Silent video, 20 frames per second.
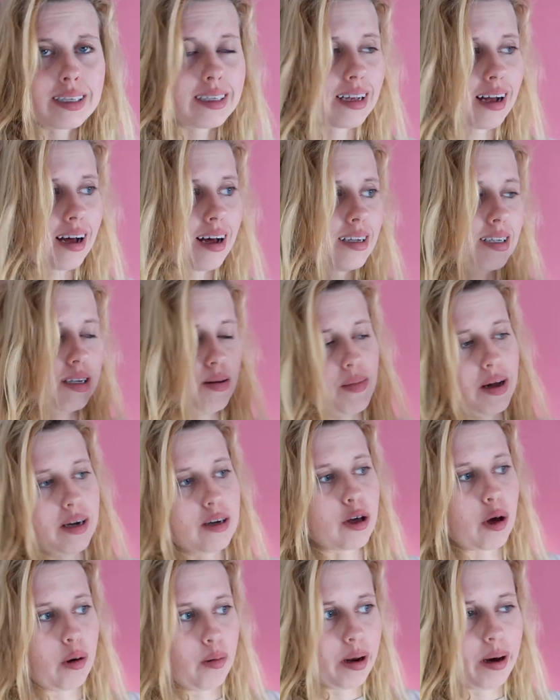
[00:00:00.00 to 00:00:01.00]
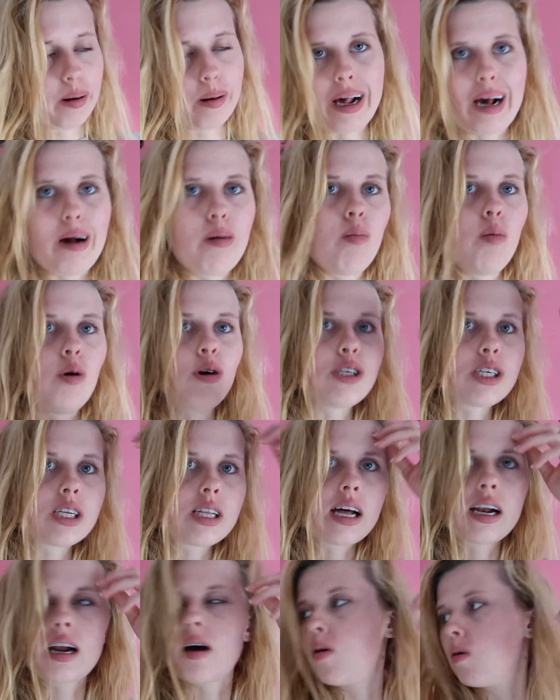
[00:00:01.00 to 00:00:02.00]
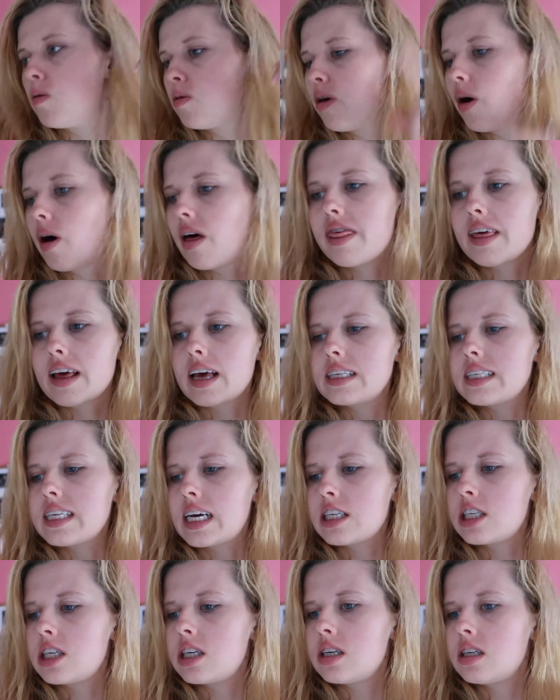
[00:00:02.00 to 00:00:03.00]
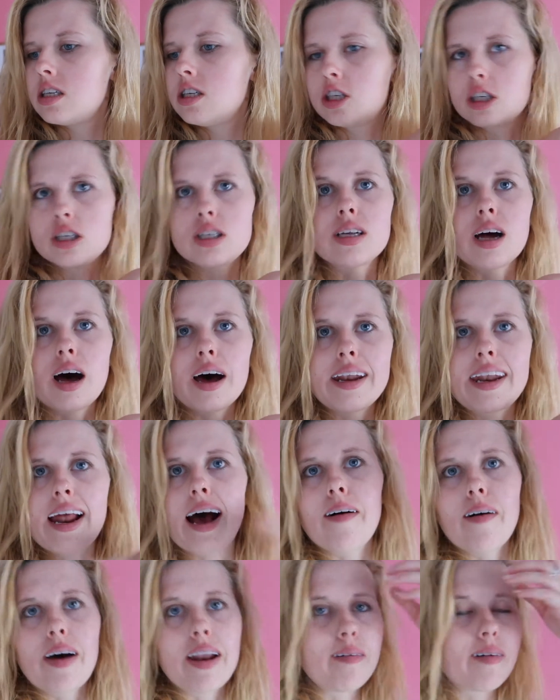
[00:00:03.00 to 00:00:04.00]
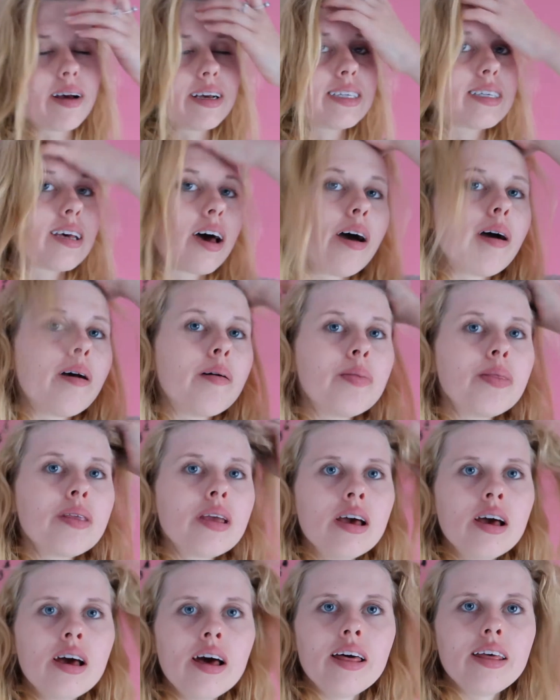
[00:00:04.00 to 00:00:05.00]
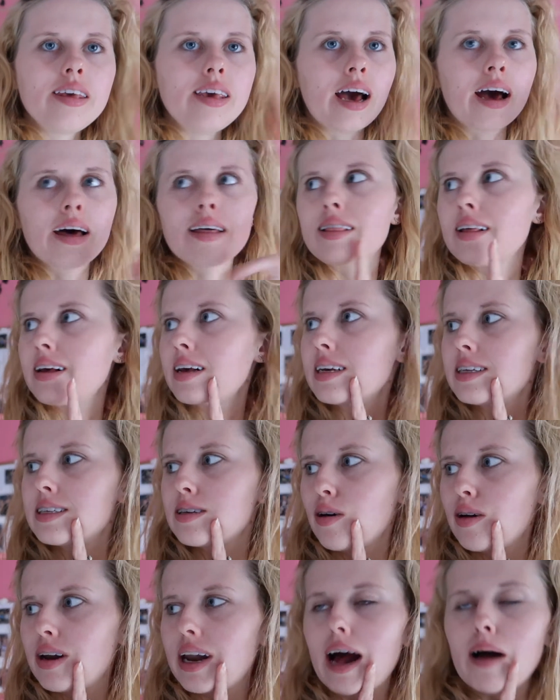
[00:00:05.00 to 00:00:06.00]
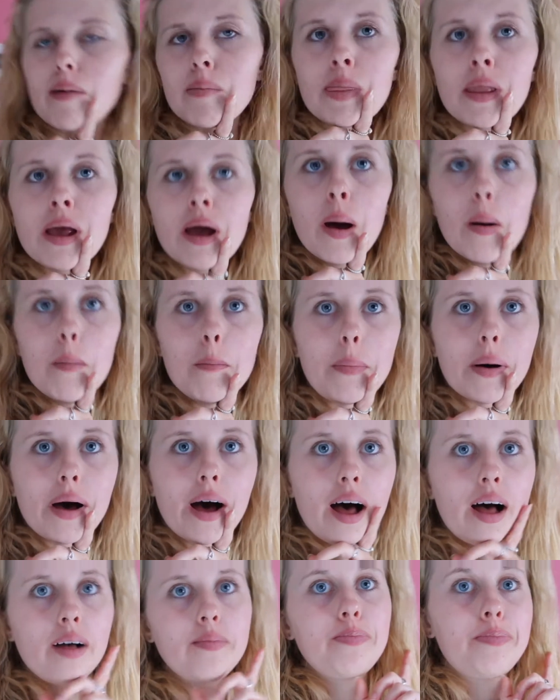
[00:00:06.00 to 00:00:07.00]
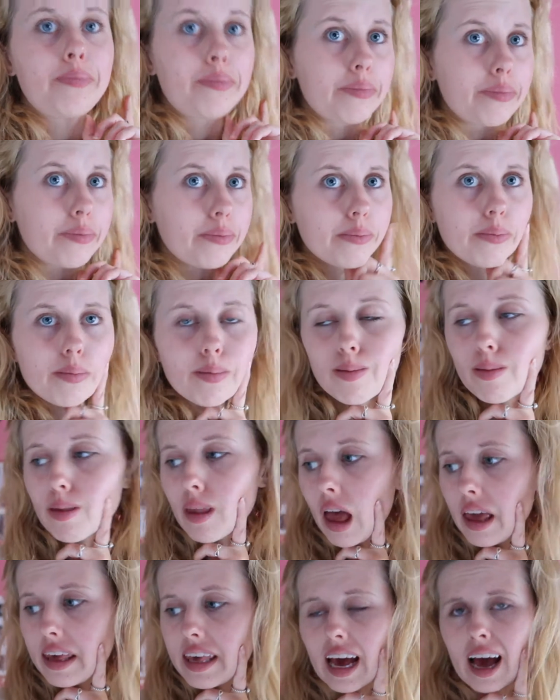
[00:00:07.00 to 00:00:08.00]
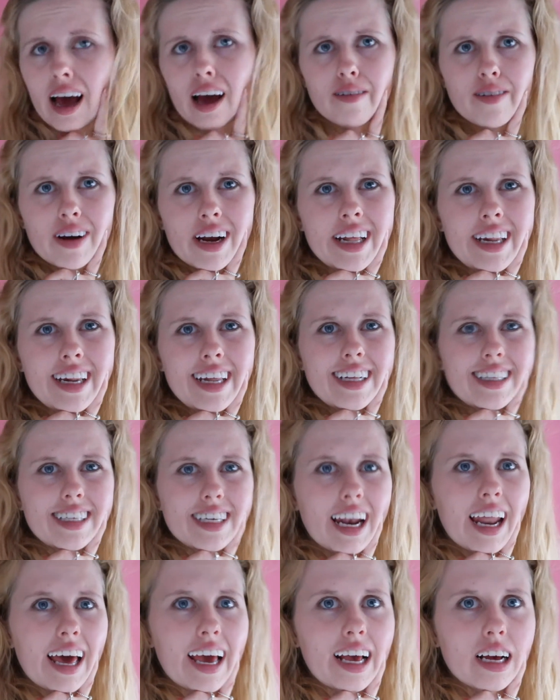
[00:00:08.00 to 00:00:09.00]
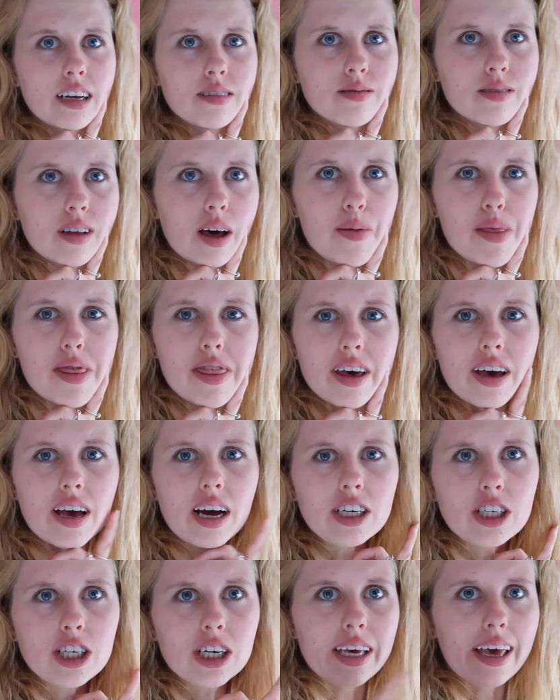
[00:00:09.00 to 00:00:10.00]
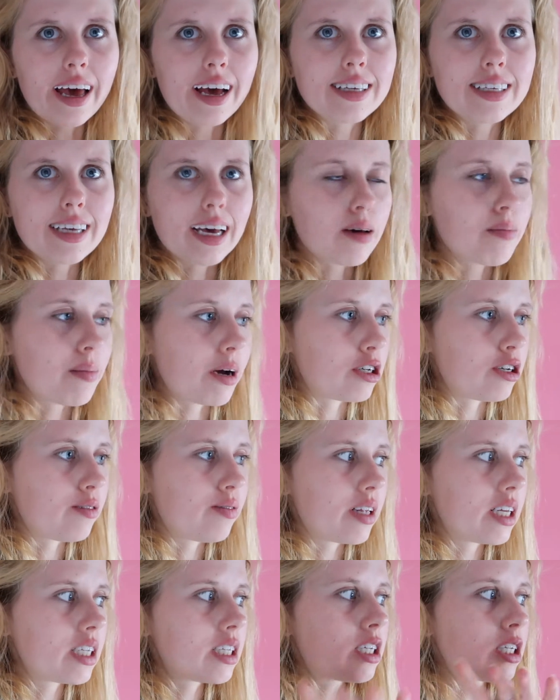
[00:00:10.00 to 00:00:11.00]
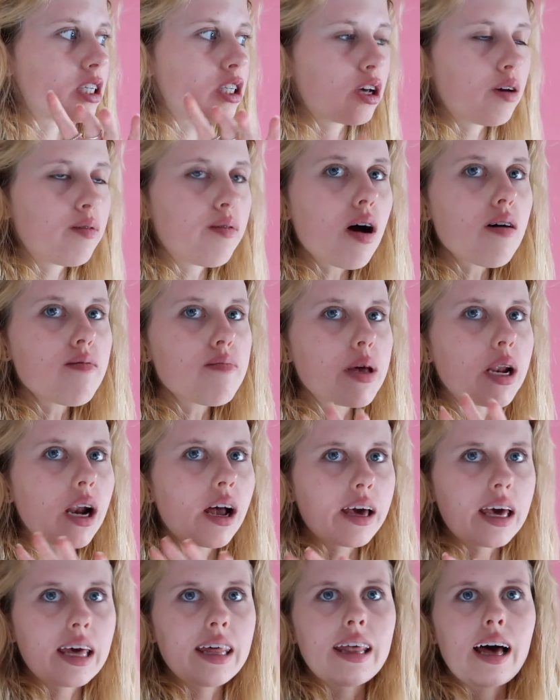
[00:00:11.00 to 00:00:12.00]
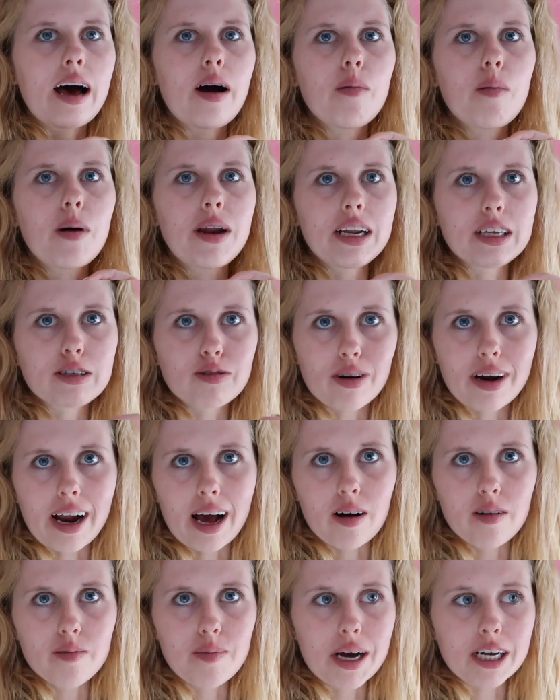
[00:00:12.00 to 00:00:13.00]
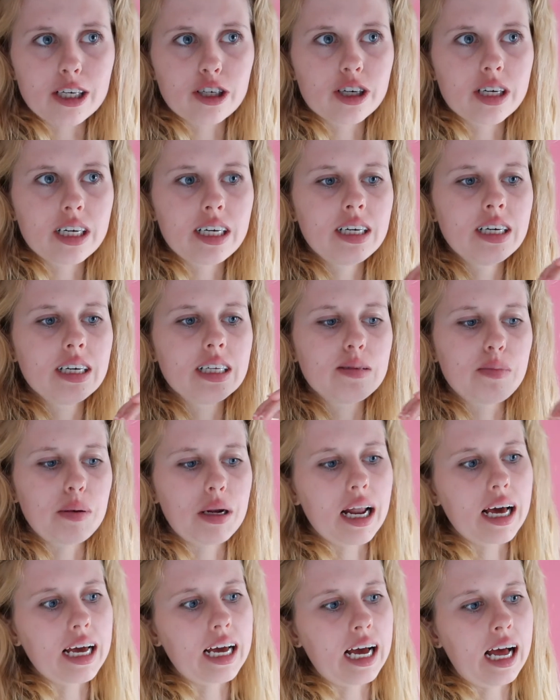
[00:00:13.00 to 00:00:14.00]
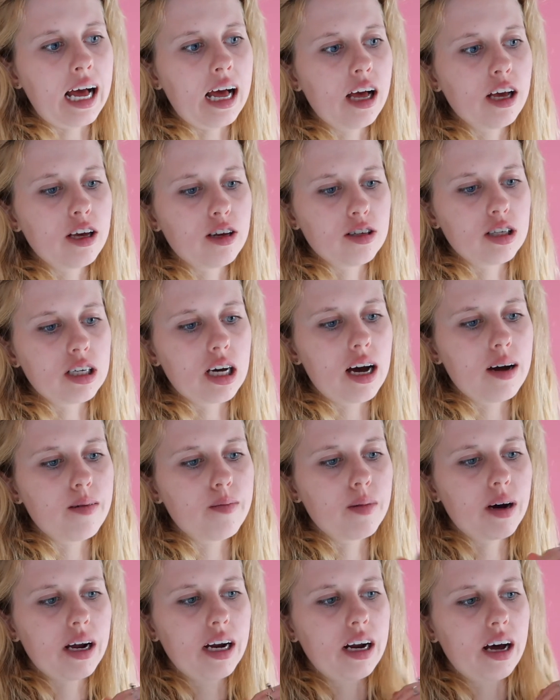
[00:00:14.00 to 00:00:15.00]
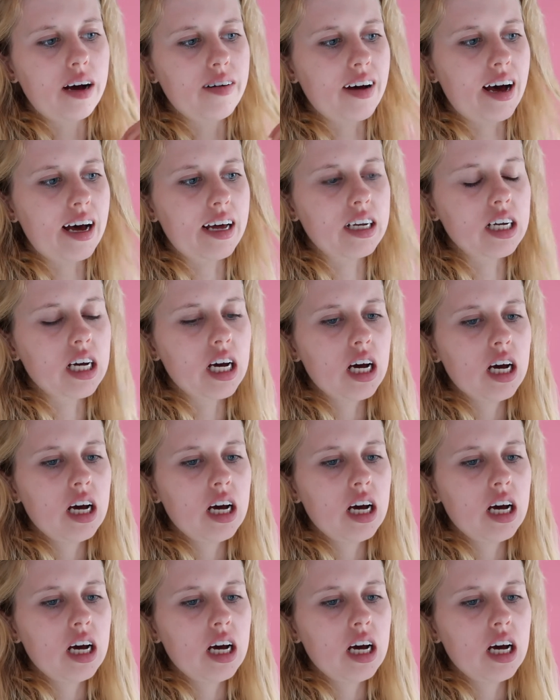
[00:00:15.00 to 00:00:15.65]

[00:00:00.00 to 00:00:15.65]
to start, so I'm about to go down and watch that now, although I think it's actually just started now anyway, so yeah, I think it's on now. But yeah, I really need to like, I think I should get a second battery for this because so far I've been lucky that when it's run out of battery, it's been like a, a good time when I've had